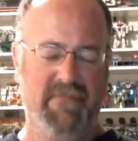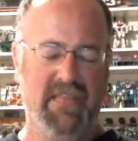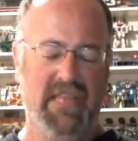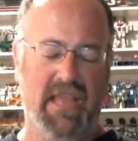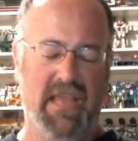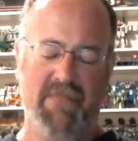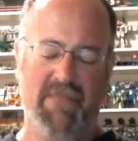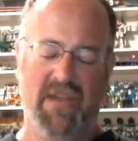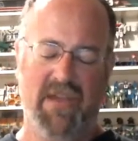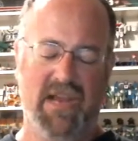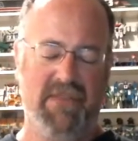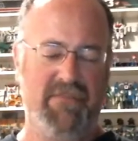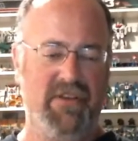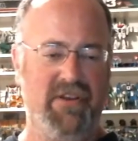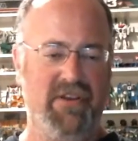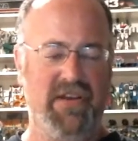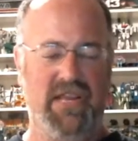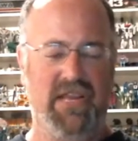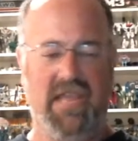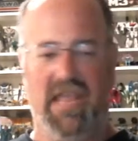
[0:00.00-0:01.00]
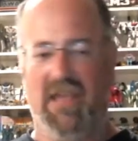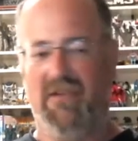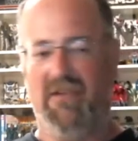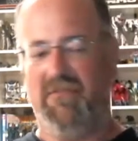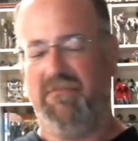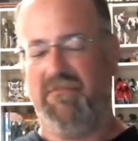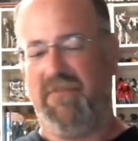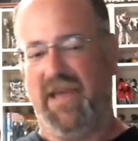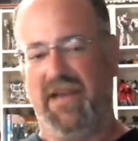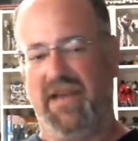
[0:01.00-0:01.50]
Yeah, I'm not even going to
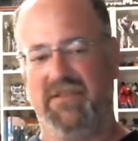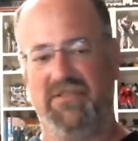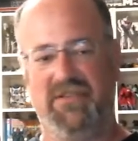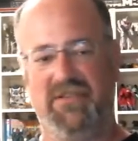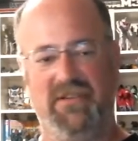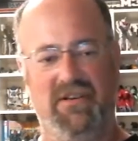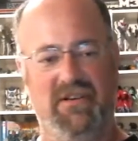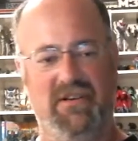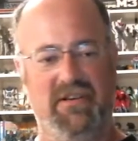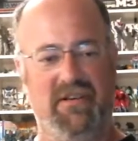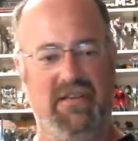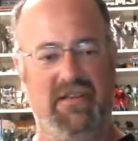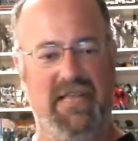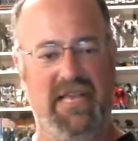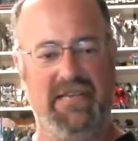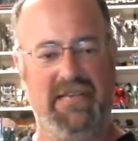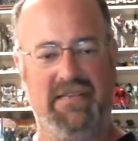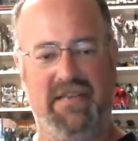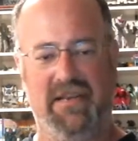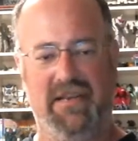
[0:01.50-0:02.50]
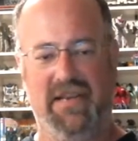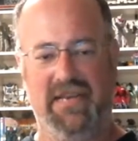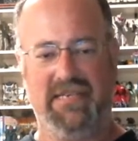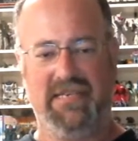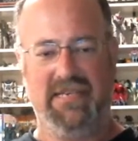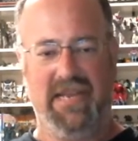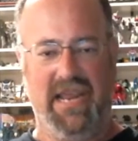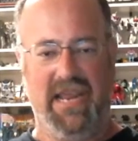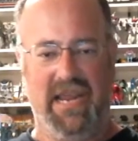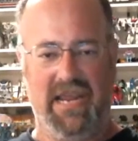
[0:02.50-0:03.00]
count Battlestar Galactica
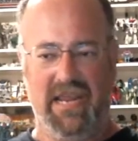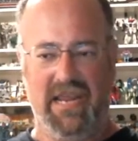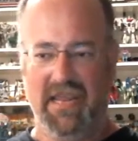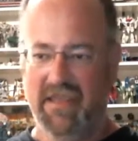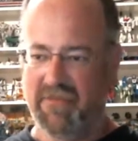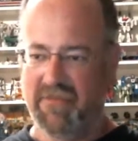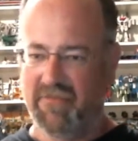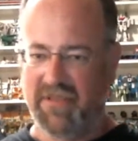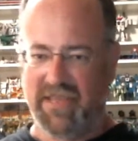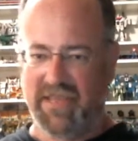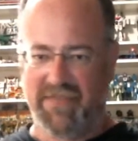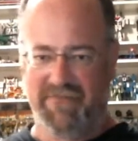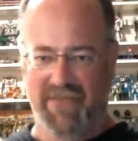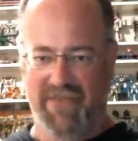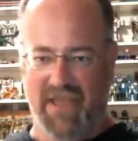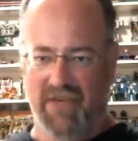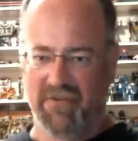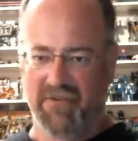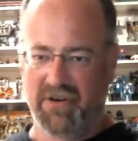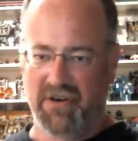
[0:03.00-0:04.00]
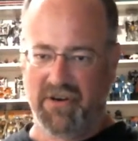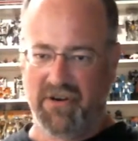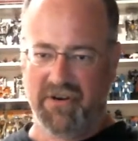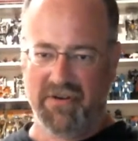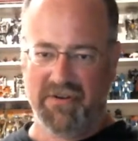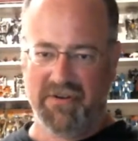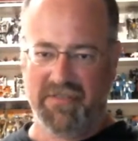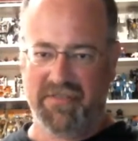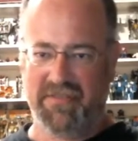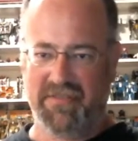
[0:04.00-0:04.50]
1980, where they found
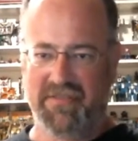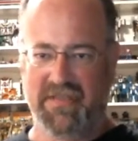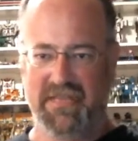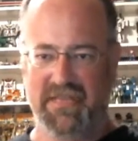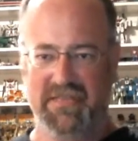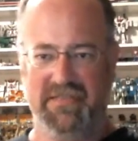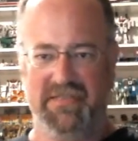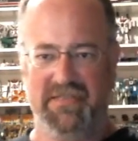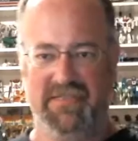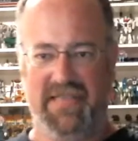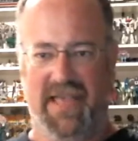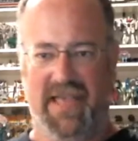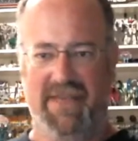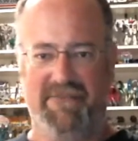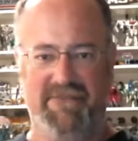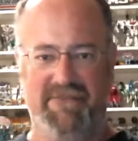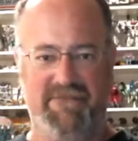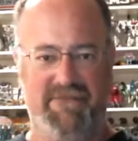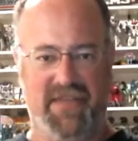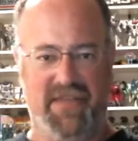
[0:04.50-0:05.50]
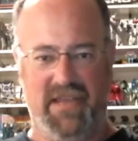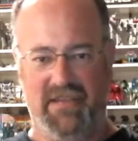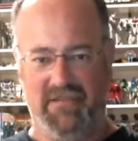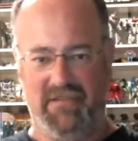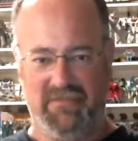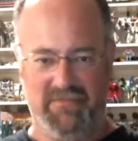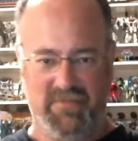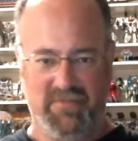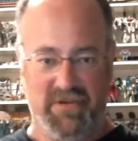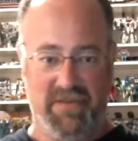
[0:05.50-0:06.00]
Earth, because that
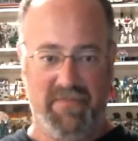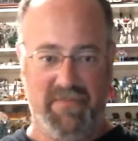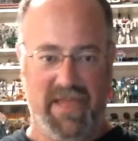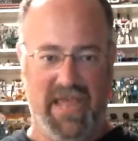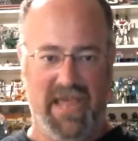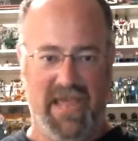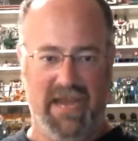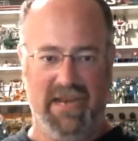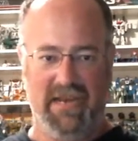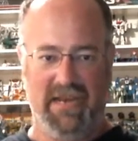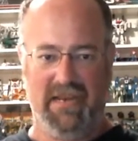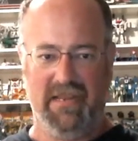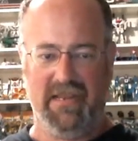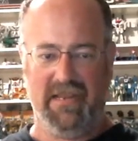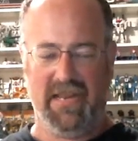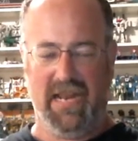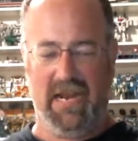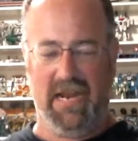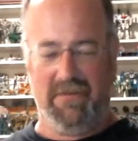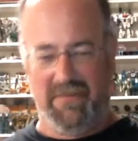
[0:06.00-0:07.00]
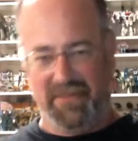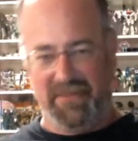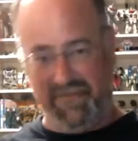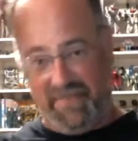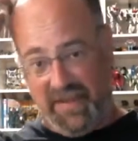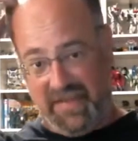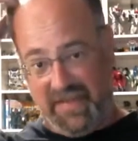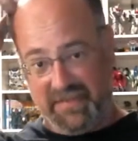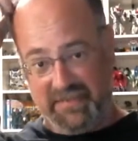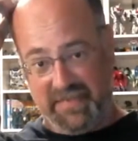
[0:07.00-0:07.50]
failed pretty bad, and I know
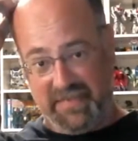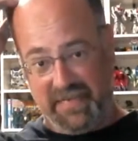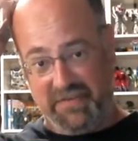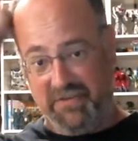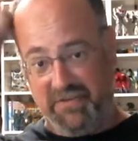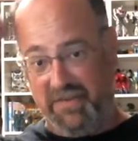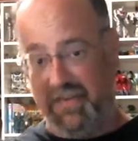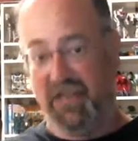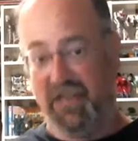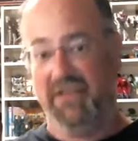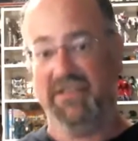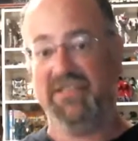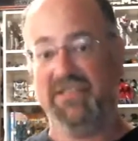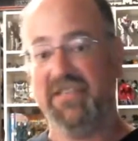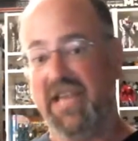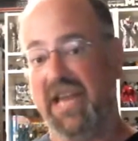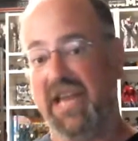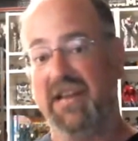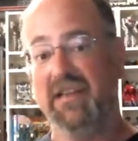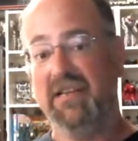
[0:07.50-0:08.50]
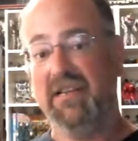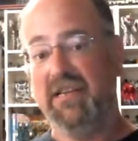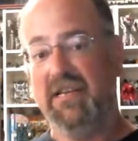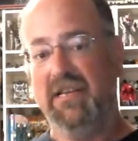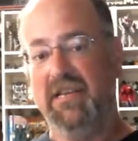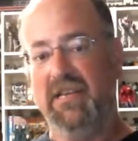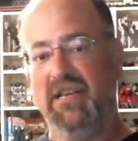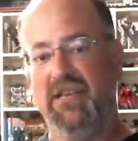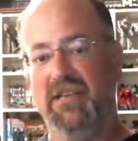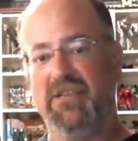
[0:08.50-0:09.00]
the fans like to acknowledge that.
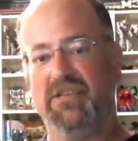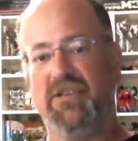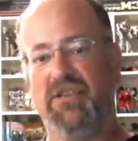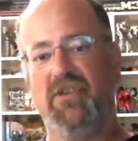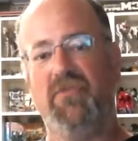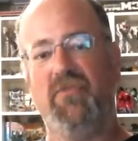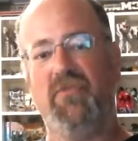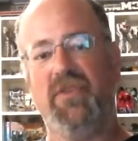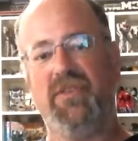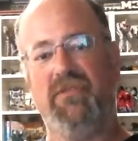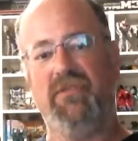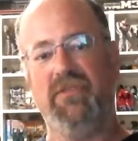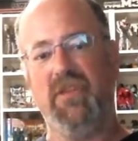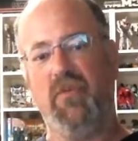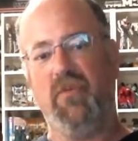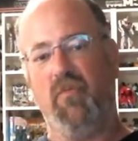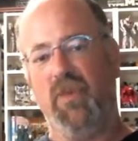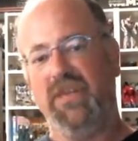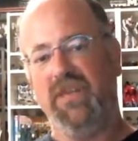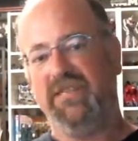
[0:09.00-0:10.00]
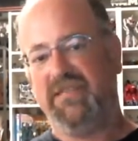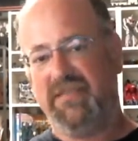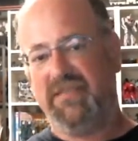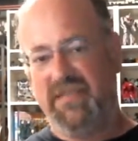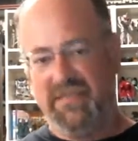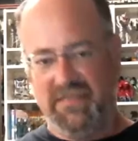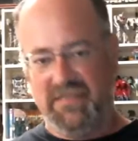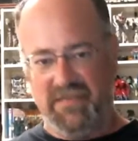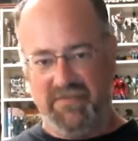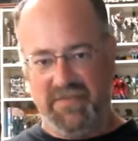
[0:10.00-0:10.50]
So with only one
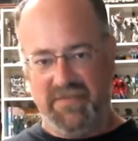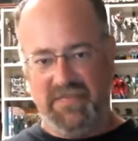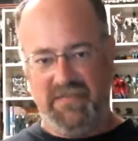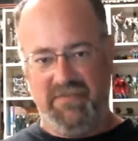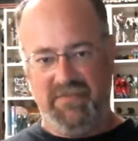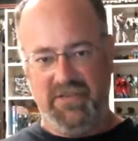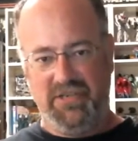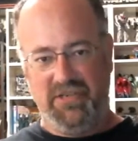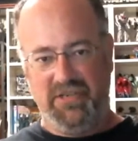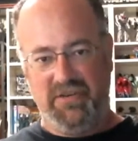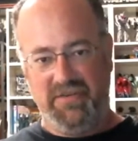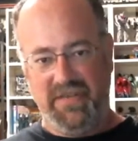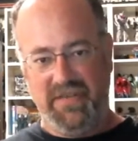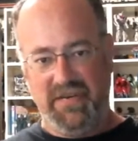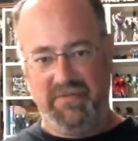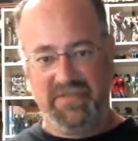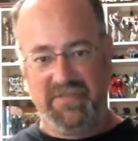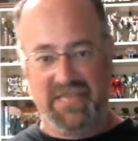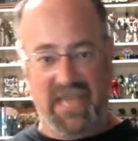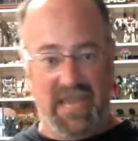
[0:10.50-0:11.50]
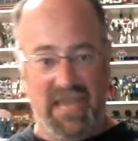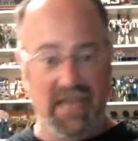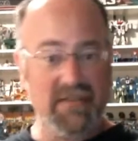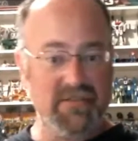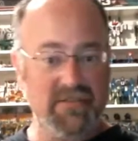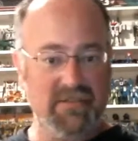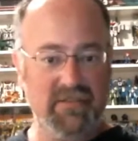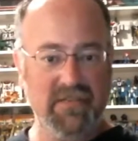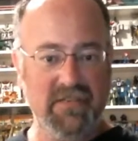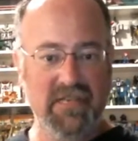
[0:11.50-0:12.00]
season of the TV show, and then it was
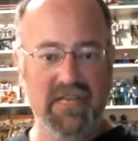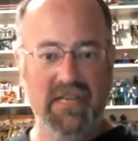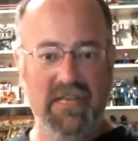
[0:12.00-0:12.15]
canceled,